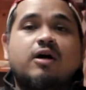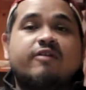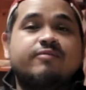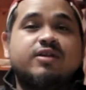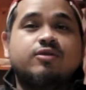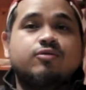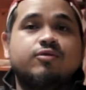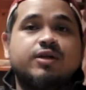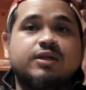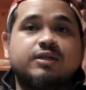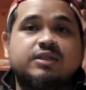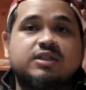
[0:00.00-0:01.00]
I've been
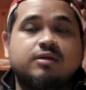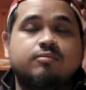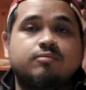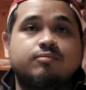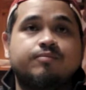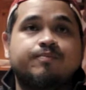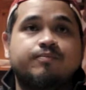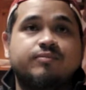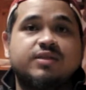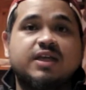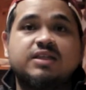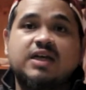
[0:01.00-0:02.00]
doing some
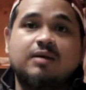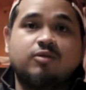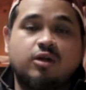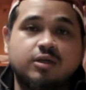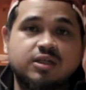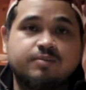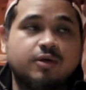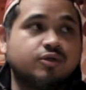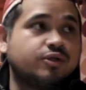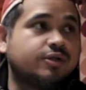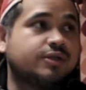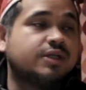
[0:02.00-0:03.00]
daytime long
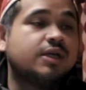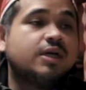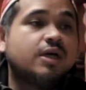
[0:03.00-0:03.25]
exposures.